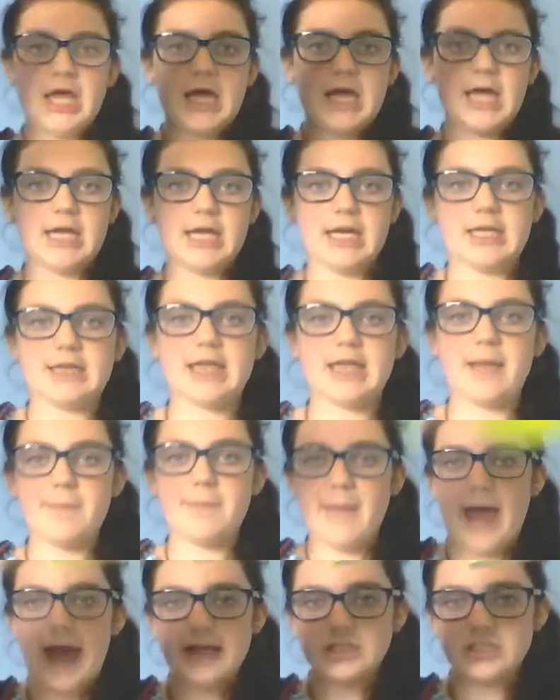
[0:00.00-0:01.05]
and they
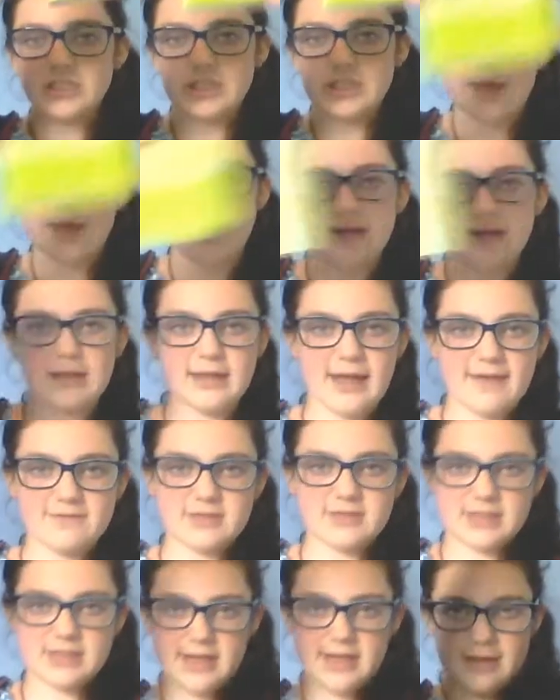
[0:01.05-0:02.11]
match them, and then they have
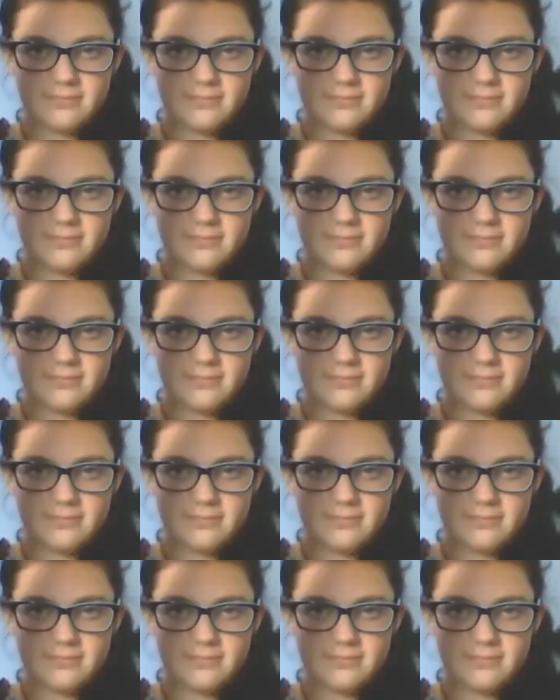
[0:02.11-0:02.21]
to, like,